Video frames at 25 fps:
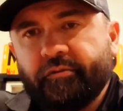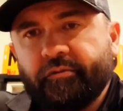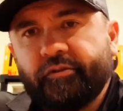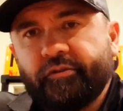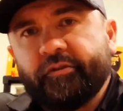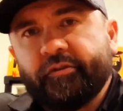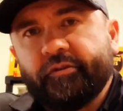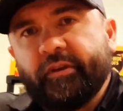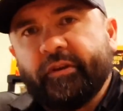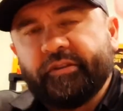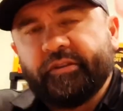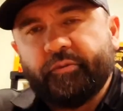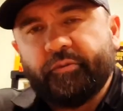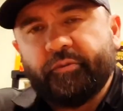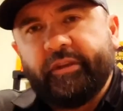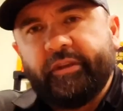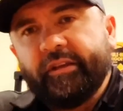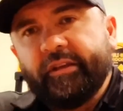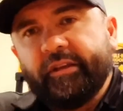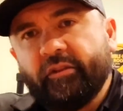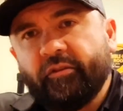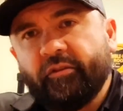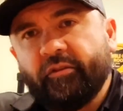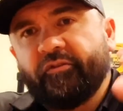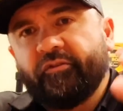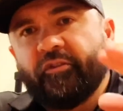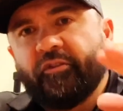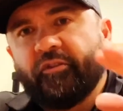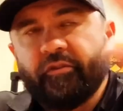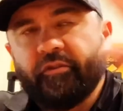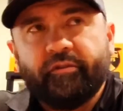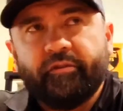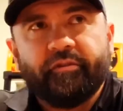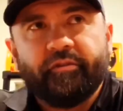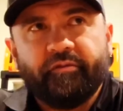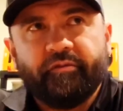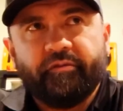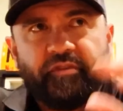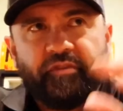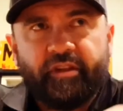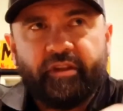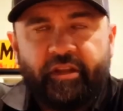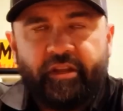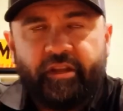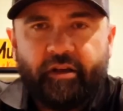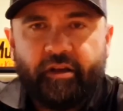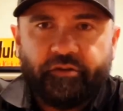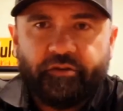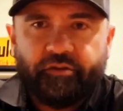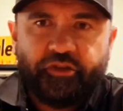So as we get a little further in the
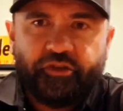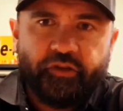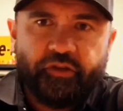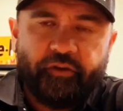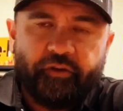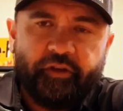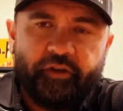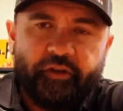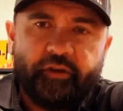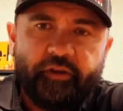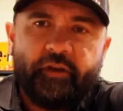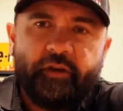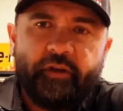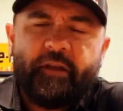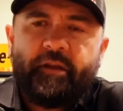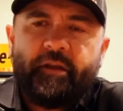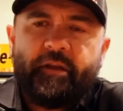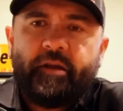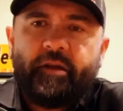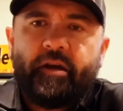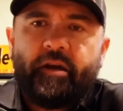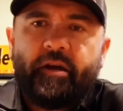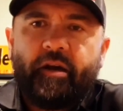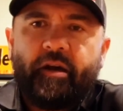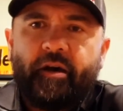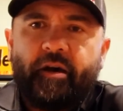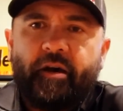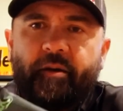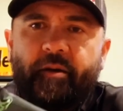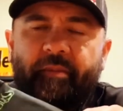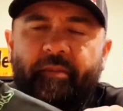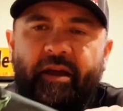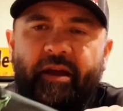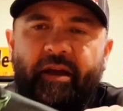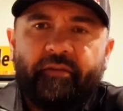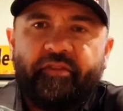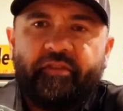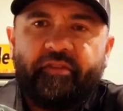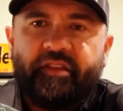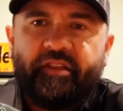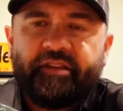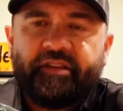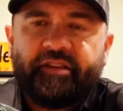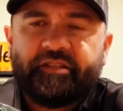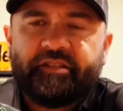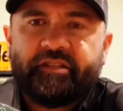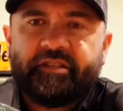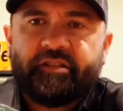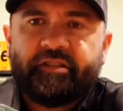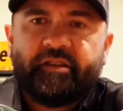video, I'll show you how
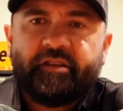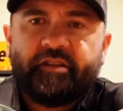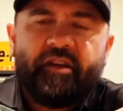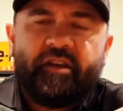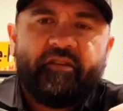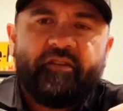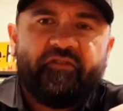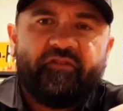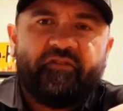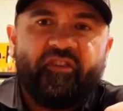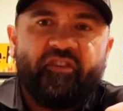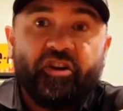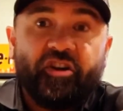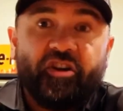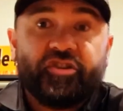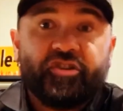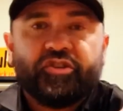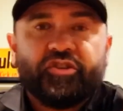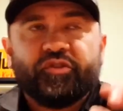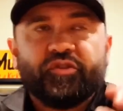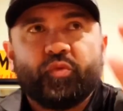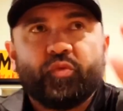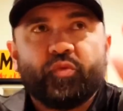this functions